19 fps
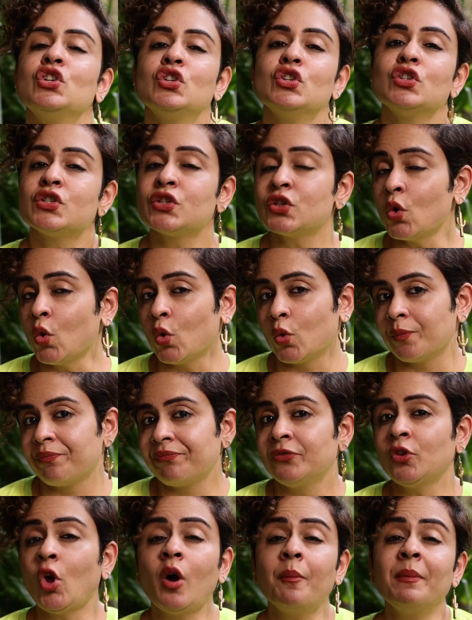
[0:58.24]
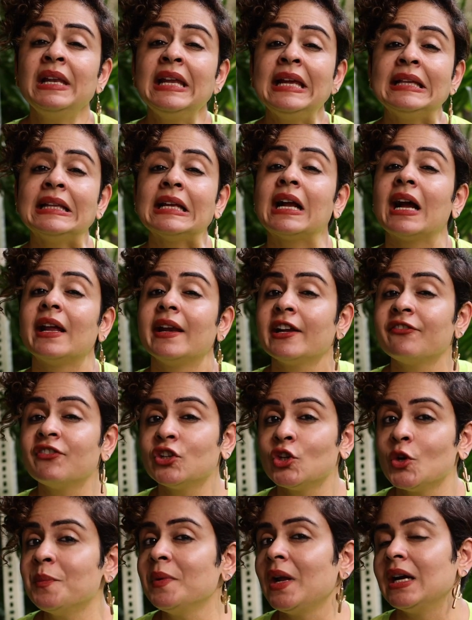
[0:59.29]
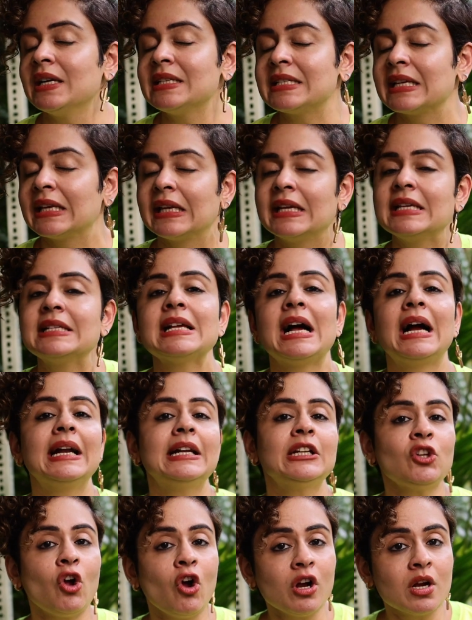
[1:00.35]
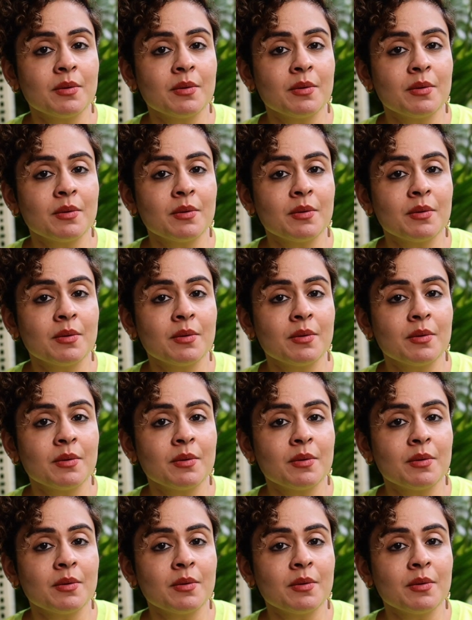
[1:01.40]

So, normally in the Connect with Your Plant series, I talk